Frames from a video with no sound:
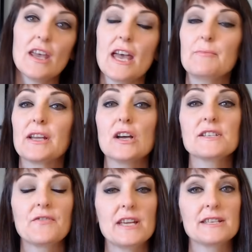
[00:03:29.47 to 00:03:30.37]
And
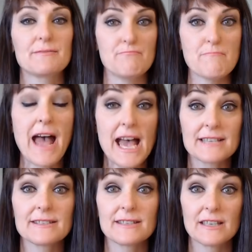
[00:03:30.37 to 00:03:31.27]
because of his
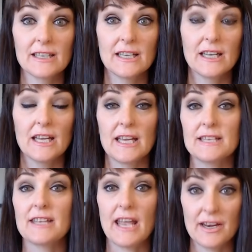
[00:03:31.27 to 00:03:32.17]
mass
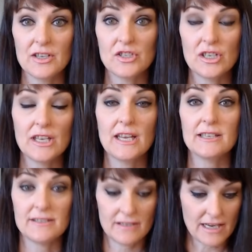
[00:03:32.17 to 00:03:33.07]
his energy,
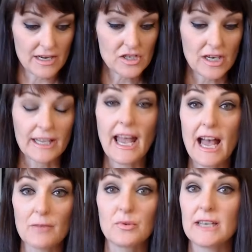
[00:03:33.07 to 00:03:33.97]
his energetic
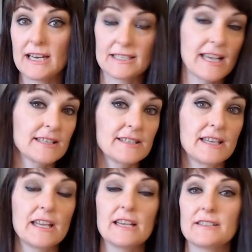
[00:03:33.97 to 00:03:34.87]
output. As, as I
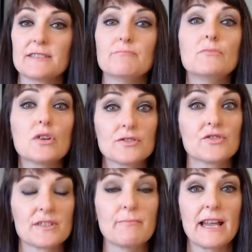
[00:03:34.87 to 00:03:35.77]
said, he has this
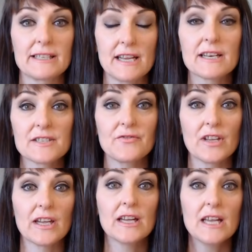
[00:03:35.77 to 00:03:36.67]
monstrous
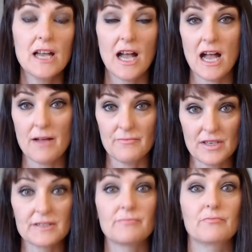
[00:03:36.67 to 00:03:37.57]
magnetosphere um,
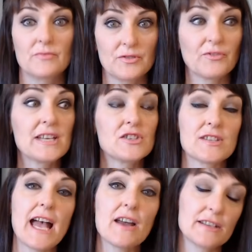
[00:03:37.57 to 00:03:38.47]
that
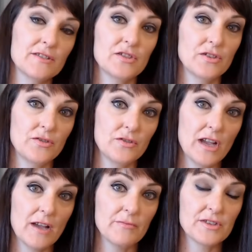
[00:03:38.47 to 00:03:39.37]
reaches out into
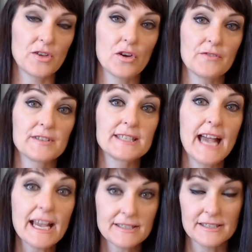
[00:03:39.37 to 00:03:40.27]
um, the zone of
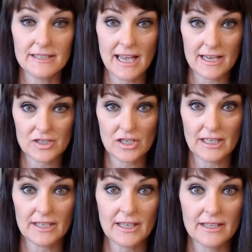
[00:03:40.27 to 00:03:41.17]
Saturn,
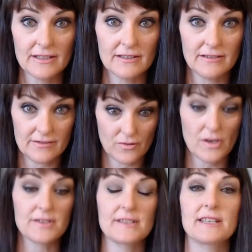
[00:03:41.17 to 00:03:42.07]
actually. They, it
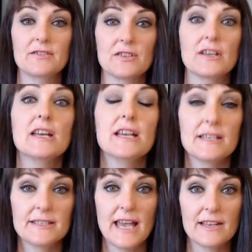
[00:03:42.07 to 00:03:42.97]
crosses into
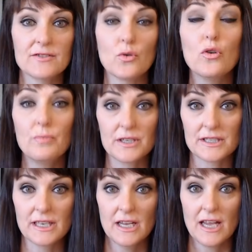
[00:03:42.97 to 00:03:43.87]
Saturn's
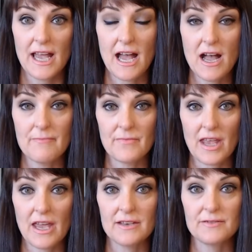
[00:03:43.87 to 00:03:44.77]
orbit. Um,
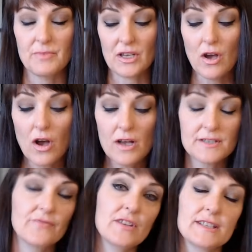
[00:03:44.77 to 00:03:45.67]
and
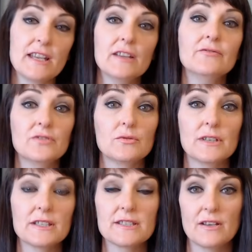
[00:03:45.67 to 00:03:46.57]
because of this
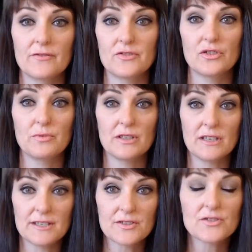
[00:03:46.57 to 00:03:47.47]
influence of Jupiter
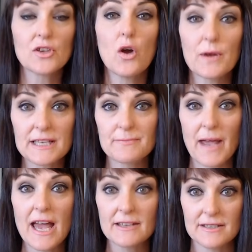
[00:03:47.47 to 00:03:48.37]
that is so
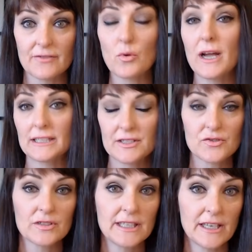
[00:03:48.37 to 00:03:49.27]
expansive, quite
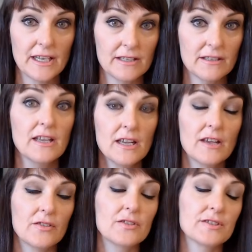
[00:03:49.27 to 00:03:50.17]
literally in
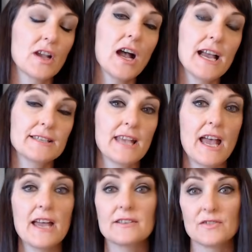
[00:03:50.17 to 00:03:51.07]
the skies
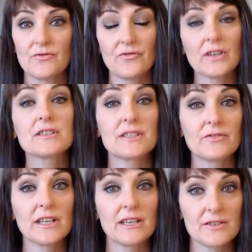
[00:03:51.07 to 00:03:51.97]
and
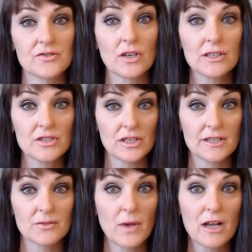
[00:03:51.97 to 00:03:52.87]
figuratively in astrology
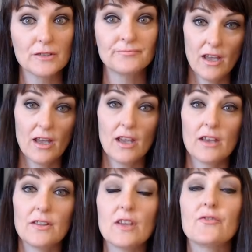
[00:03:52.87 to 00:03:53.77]
as well,
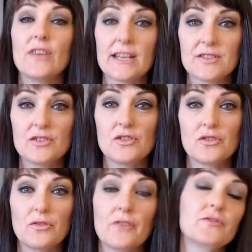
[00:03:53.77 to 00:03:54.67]
the effects of,
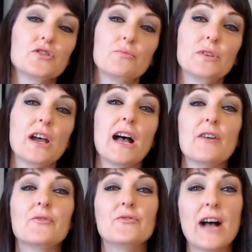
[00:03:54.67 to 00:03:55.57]
Ju of Jupiter are
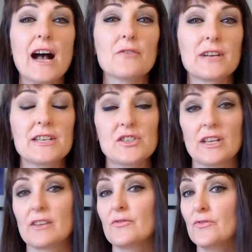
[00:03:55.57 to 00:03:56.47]
far
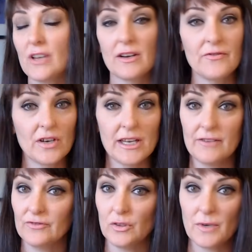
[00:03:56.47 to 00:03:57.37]
reaching and very, very
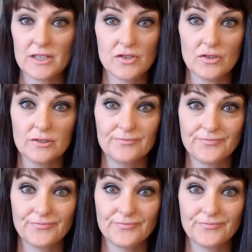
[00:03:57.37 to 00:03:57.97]
influential.